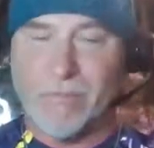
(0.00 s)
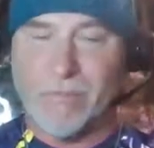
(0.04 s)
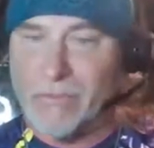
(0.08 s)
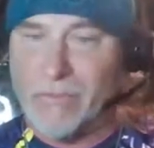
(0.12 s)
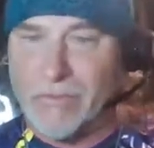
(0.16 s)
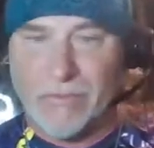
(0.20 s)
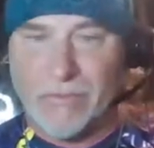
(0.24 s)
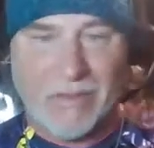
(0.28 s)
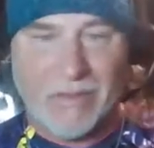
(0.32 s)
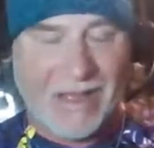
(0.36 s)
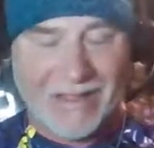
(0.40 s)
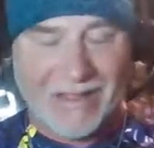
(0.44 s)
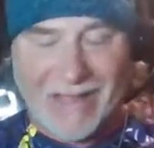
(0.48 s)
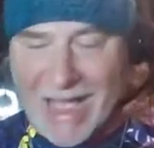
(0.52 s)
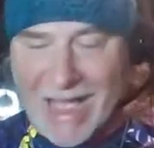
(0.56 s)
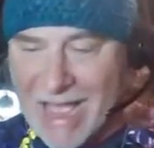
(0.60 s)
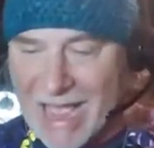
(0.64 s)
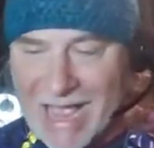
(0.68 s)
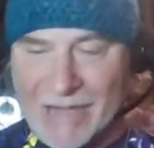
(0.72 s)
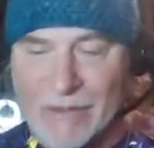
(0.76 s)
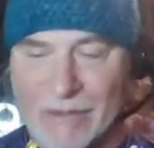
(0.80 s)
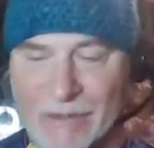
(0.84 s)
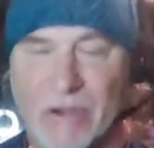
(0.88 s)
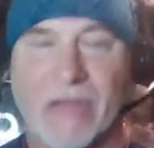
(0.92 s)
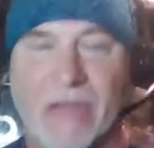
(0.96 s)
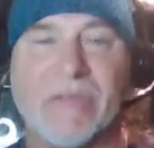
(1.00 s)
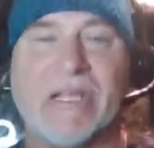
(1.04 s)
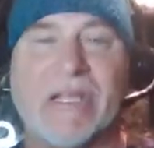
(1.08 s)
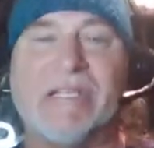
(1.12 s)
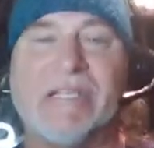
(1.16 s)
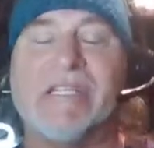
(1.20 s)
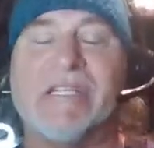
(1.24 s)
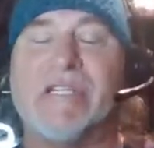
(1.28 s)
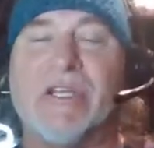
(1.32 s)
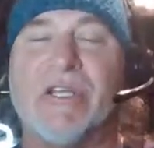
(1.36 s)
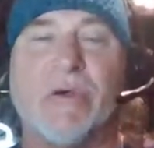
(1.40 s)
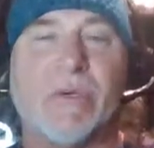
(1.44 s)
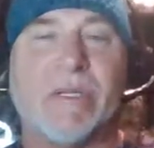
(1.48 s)

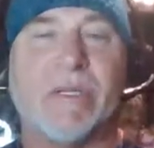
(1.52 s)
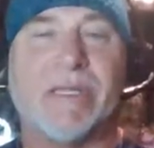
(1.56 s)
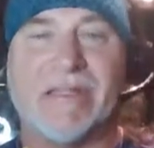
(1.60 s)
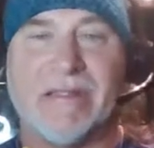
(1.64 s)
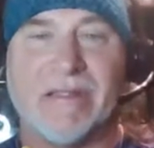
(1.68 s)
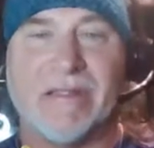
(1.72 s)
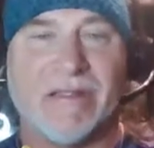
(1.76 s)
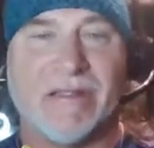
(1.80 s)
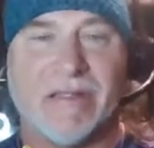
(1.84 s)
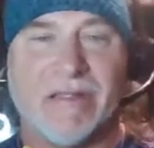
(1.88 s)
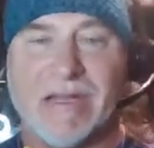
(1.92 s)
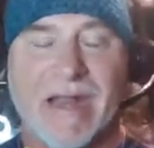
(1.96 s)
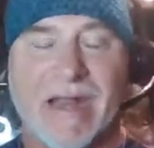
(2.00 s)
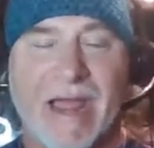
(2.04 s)
to do with the